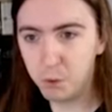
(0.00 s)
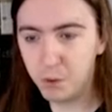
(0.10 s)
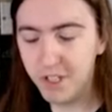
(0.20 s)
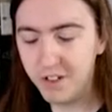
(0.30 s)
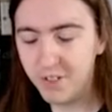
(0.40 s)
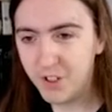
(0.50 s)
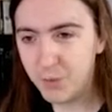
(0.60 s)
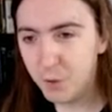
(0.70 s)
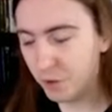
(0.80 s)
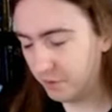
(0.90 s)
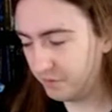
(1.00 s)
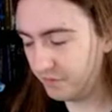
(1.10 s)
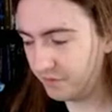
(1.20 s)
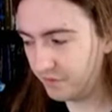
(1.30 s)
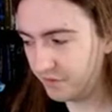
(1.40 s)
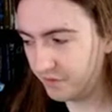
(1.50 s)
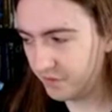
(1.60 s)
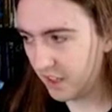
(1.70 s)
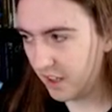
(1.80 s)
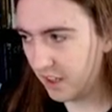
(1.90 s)
the universe more.
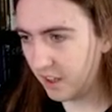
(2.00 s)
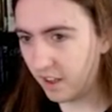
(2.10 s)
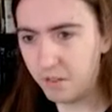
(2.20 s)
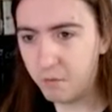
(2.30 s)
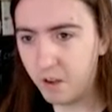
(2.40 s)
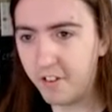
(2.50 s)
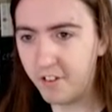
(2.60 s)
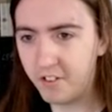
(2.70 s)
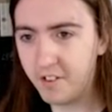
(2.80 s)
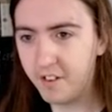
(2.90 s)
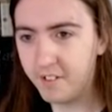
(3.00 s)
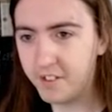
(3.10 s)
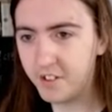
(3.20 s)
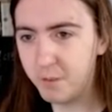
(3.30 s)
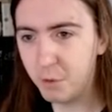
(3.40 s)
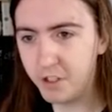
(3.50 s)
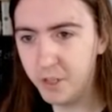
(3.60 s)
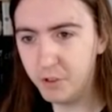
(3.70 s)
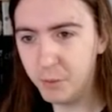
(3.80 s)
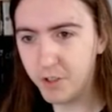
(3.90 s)
I'd just like to see more
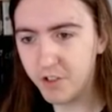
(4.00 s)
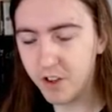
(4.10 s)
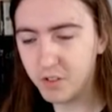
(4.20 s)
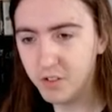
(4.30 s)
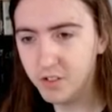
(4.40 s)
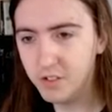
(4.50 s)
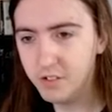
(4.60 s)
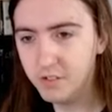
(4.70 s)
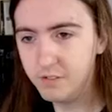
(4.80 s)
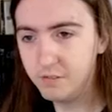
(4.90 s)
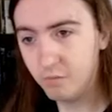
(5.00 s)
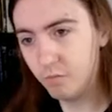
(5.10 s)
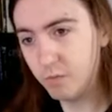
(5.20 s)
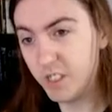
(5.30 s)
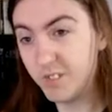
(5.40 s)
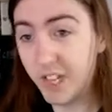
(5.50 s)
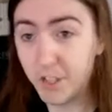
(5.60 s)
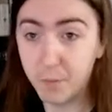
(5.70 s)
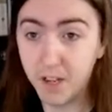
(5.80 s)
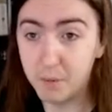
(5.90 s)
human space travel. But that's
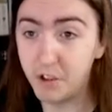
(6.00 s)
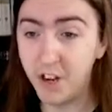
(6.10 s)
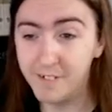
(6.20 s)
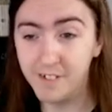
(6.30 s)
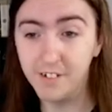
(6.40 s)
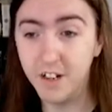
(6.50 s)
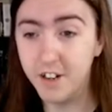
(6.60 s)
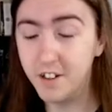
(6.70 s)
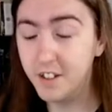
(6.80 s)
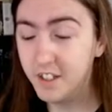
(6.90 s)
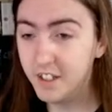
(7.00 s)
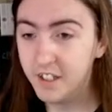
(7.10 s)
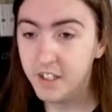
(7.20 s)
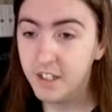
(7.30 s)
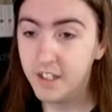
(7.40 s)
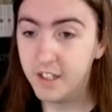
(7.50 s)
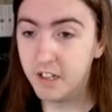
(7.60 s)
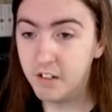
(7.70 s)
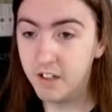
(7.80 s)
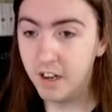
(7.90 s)
me, I'm a sci-fi writer.
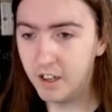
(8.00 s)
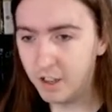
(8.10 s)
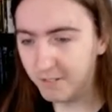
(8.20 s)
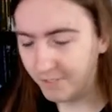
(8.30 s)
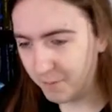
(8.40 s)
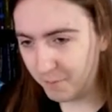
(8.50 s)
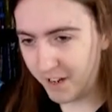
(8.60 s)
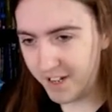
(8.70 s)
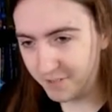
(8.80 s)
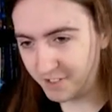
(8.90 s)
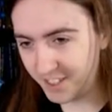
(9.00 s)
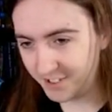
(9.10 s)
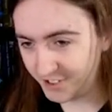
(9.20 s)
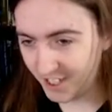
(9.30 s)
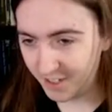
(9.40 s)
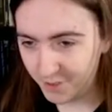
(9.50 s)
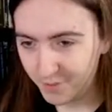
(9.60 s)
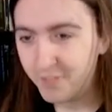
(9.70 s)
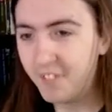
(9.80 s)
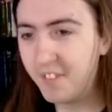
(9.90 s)
I want my FTL drives.
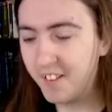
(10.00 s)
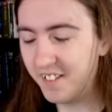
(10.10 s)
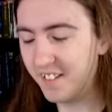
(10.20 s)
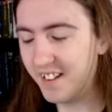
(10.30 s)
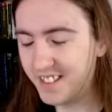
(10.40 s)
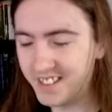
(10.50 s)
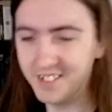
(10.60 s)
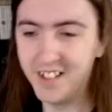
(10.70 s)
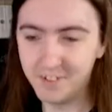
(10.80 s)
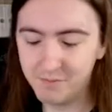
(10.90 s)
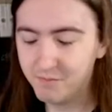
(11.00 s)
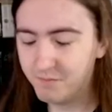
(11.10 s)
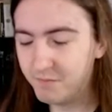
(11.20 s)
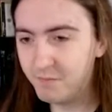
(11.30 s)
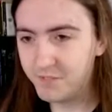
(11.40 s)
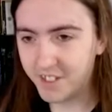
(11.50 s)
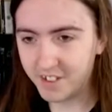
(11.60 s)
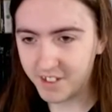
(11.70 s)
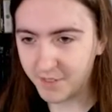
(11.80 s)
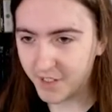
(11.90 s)
I know they're
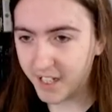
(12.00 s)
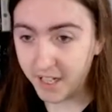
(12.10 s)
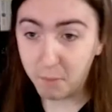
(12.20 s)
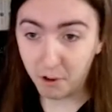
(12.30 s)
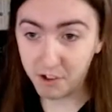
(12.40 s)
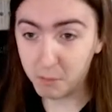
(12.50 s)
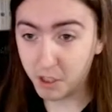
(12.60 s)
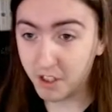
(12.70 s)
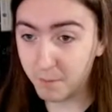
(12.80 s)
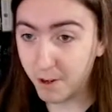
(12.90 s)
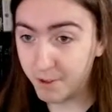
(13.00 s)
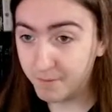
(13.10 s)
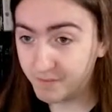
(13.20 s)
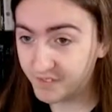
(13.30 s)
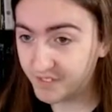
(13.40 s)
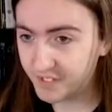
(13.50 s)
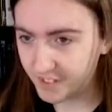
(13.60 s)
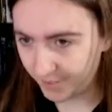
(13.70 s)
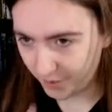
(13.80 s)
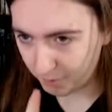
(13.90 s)
scientifically impossible at the
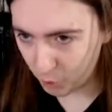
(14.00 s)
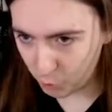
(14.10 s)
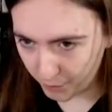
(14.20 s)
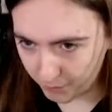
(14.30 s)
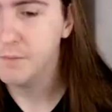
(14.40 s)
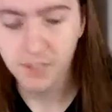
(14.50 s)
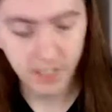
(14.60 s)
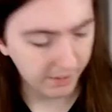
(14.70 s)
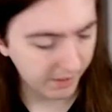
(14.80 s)
moment. Anyway,